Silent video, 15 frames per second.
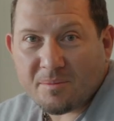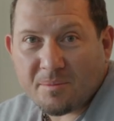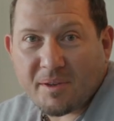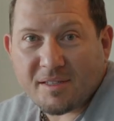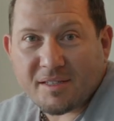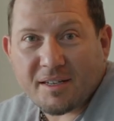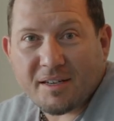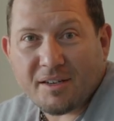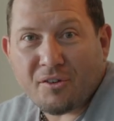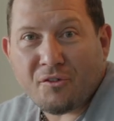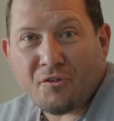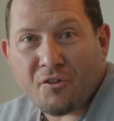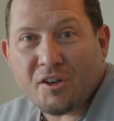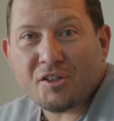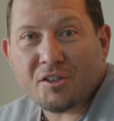basically an
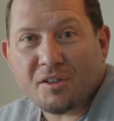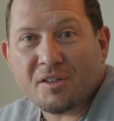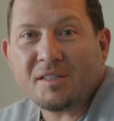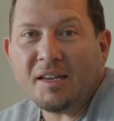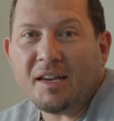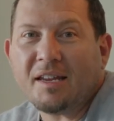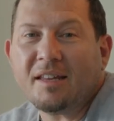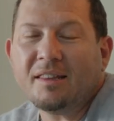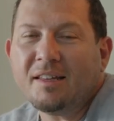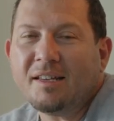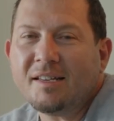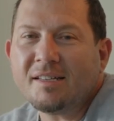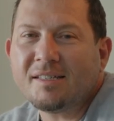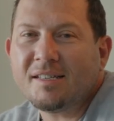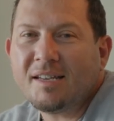official saying
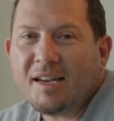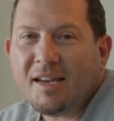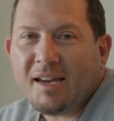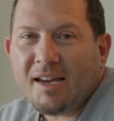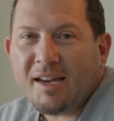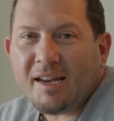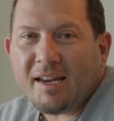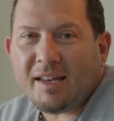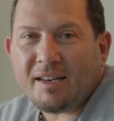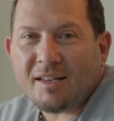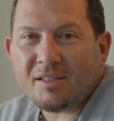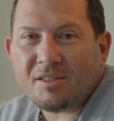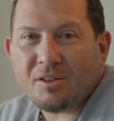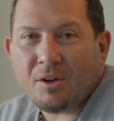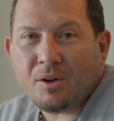this, and
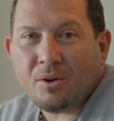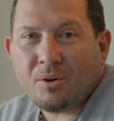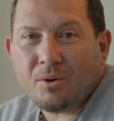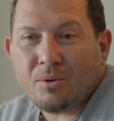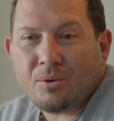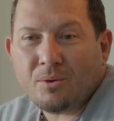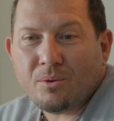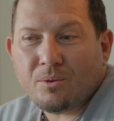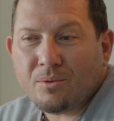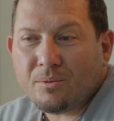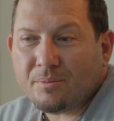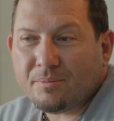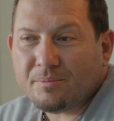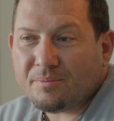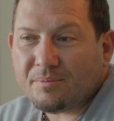it's no,